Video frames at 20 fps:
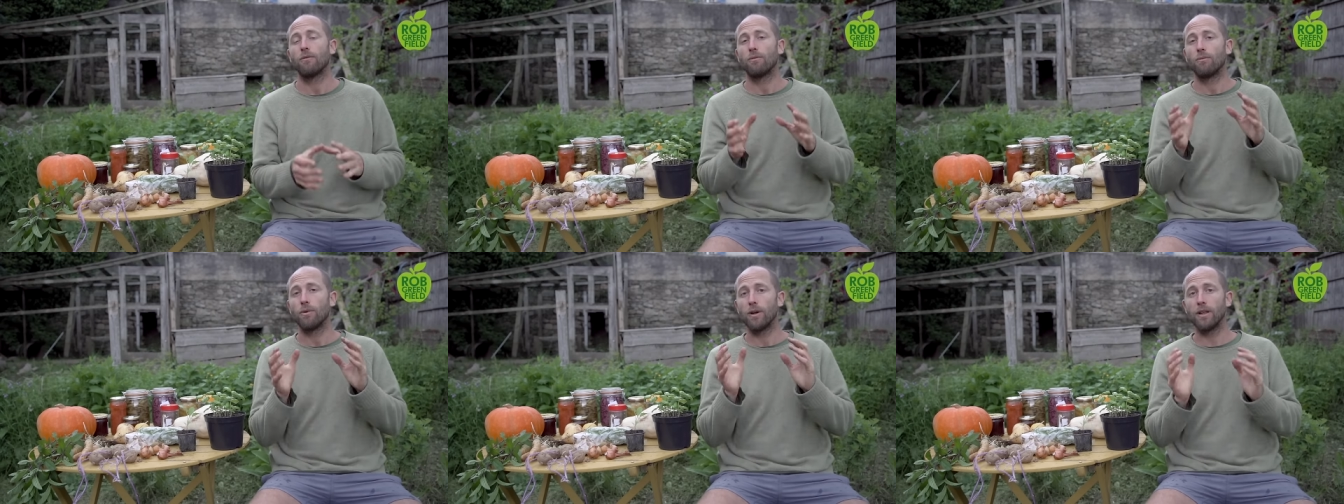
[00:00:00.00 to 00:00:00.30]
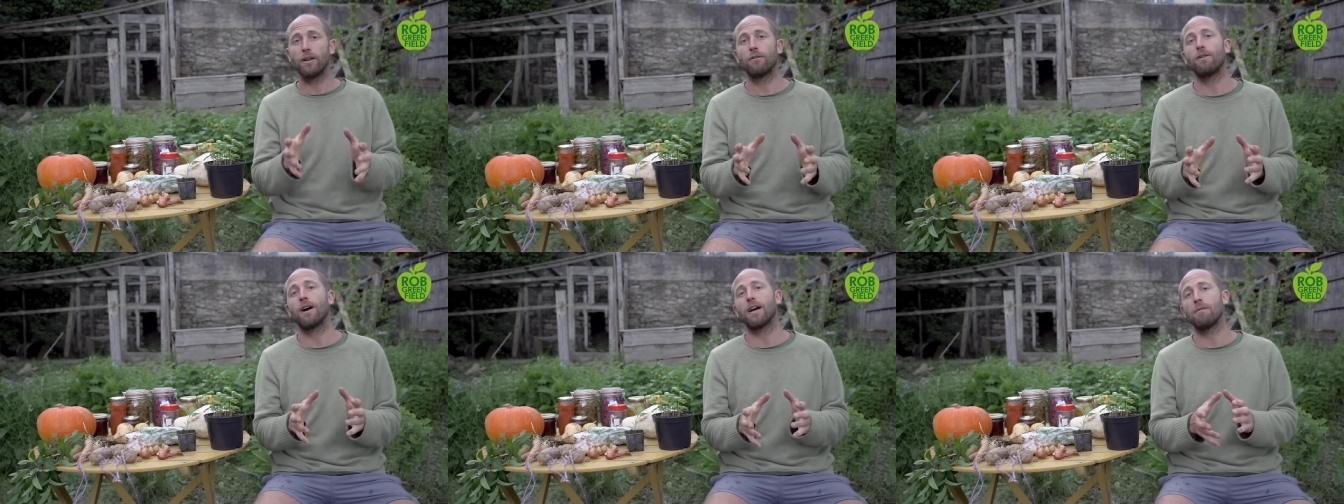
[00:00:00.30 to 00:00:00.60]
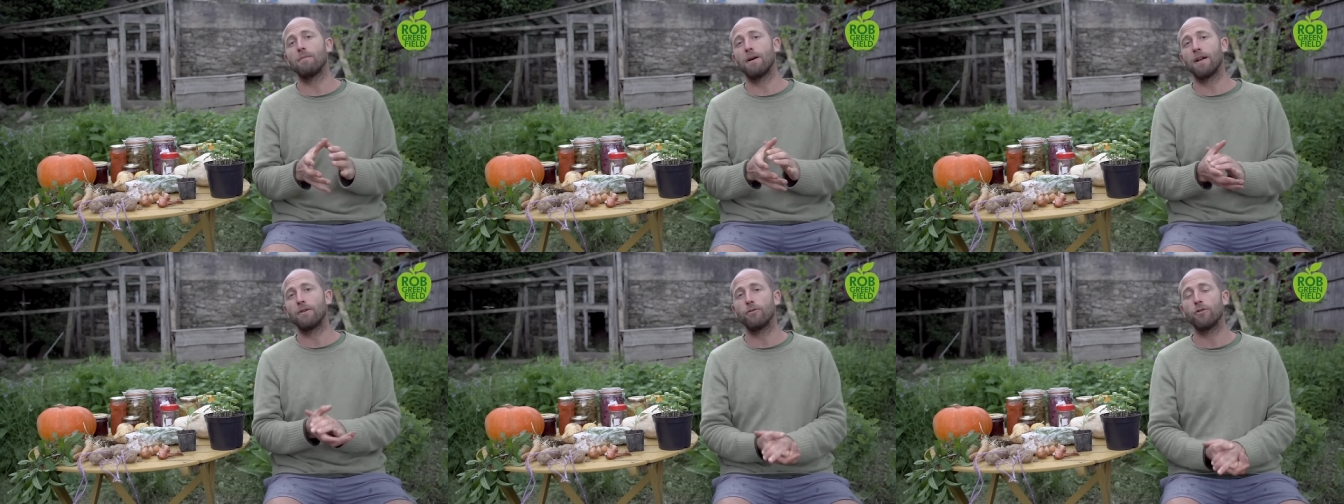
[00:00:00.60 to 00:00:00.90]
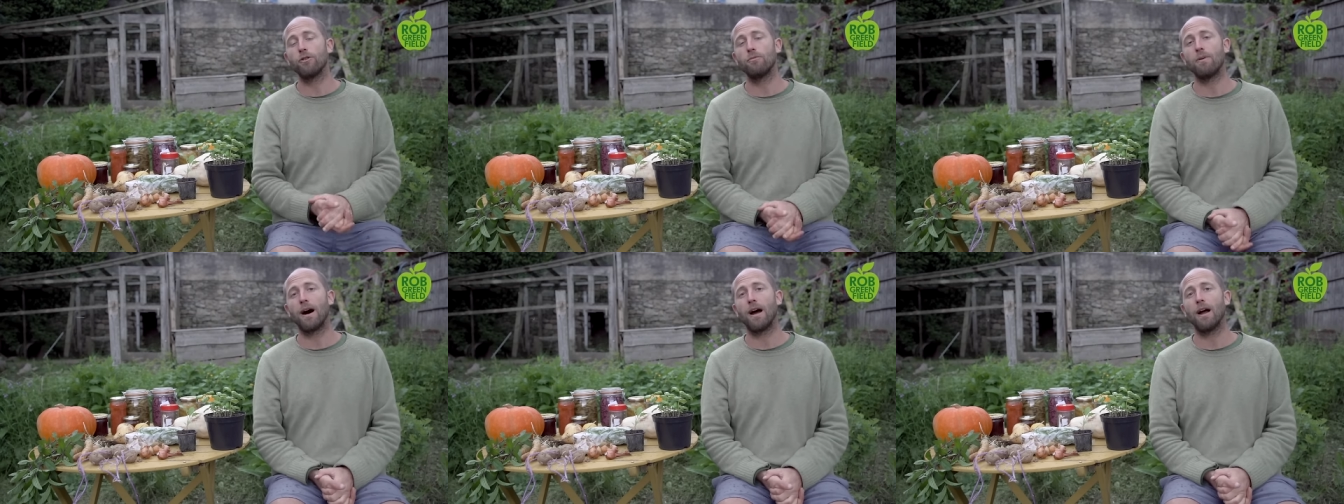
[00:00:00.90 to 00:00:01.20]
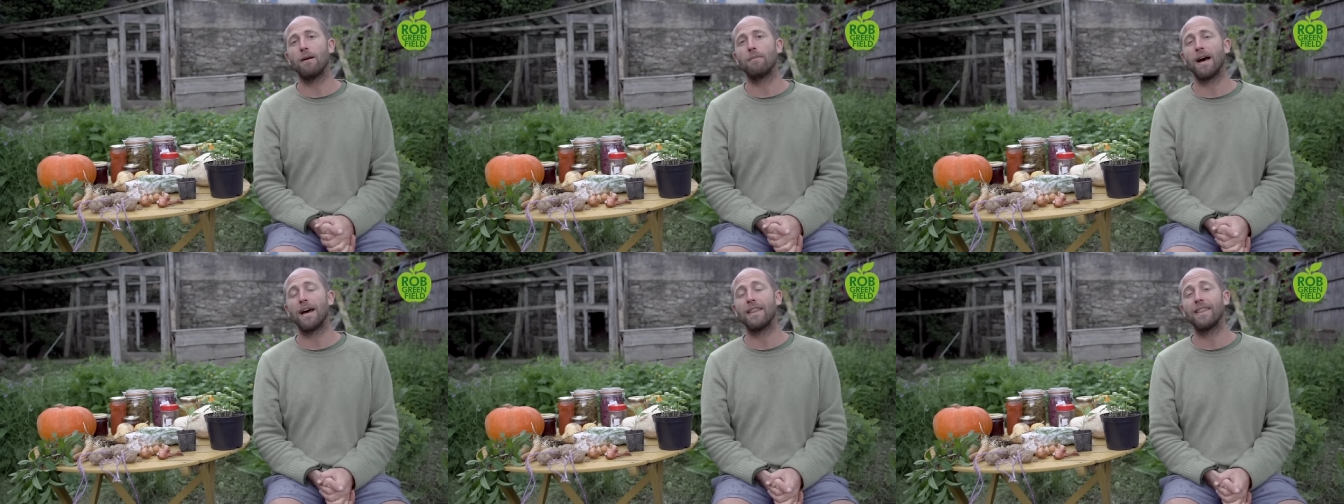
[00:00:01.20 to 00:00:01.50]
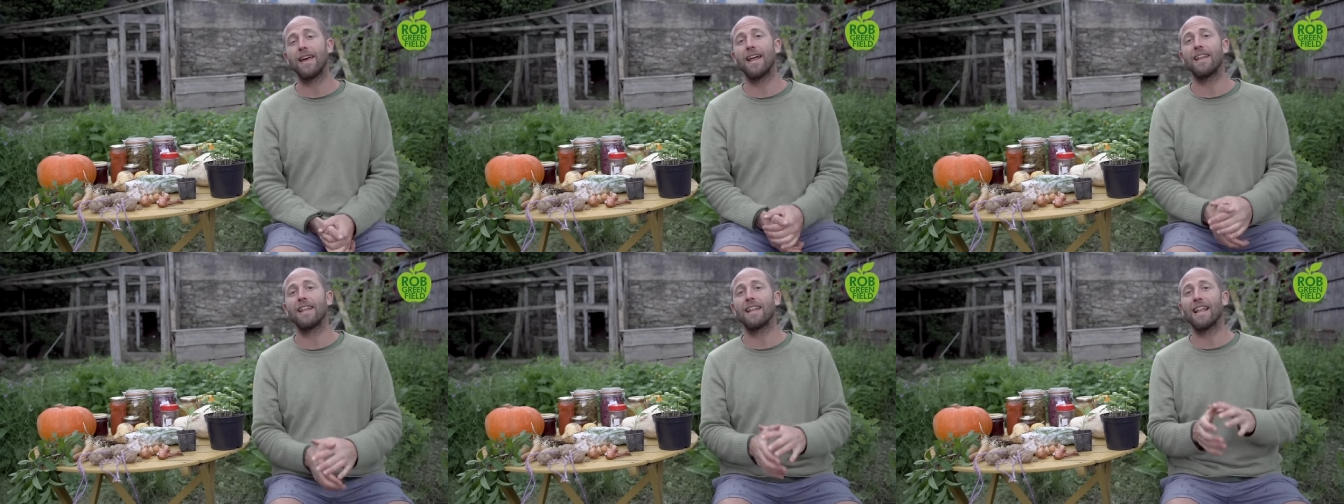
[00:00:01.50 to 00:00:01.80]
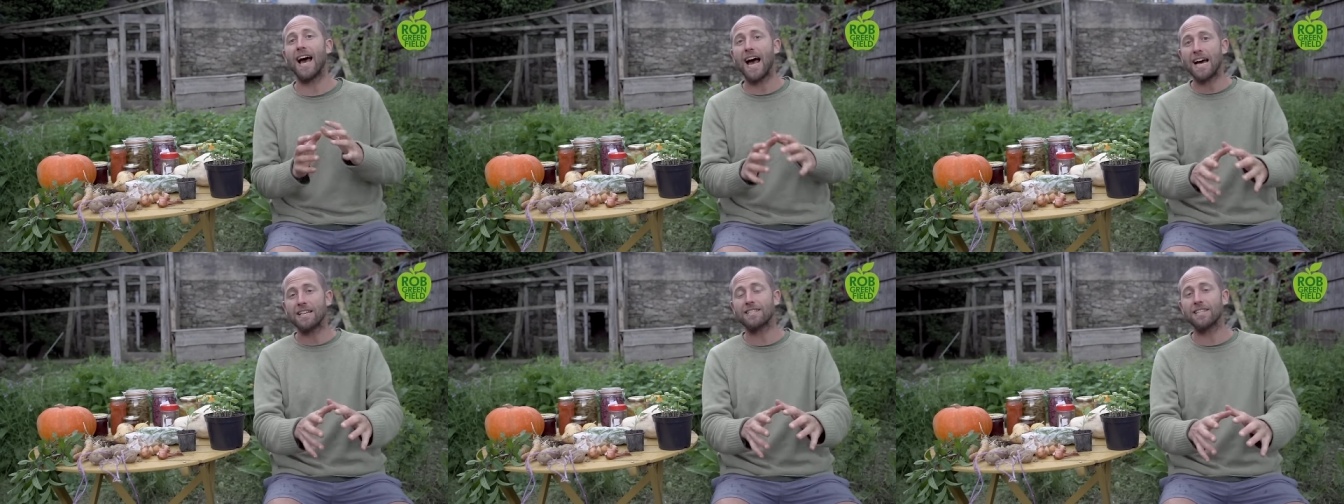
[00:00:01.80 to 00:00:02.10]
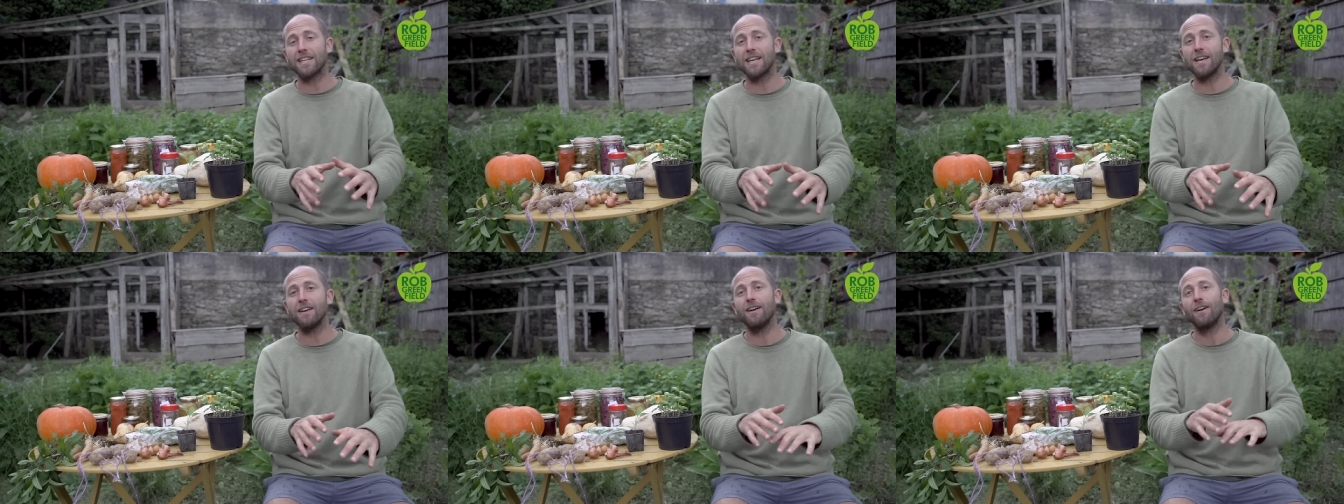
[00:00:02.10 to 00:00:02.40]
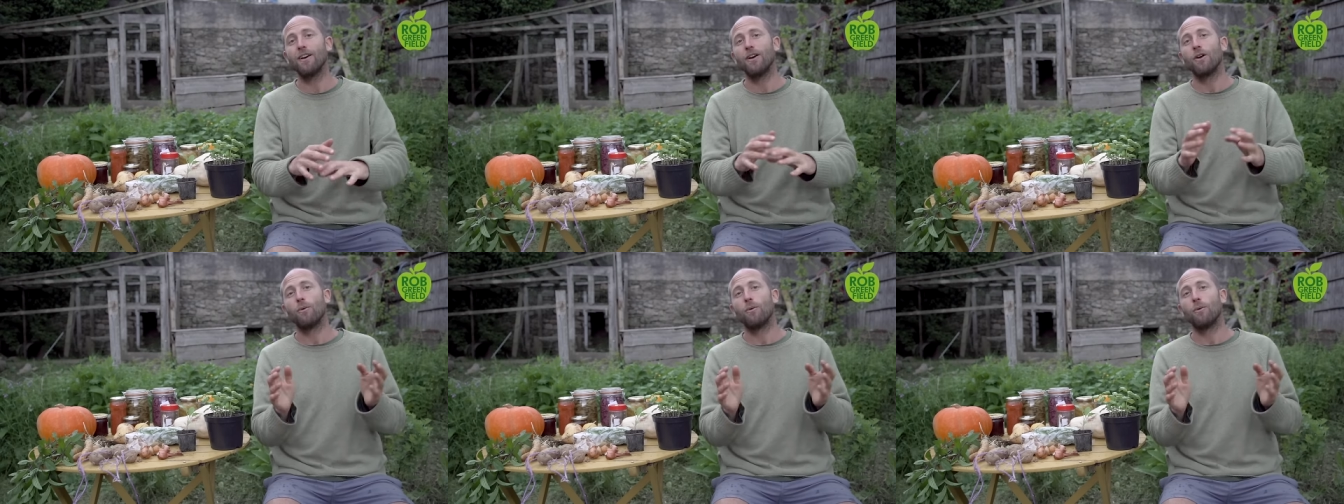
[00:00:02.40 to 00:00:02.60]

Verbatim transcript: Really recommend rhubarb. And then lastly,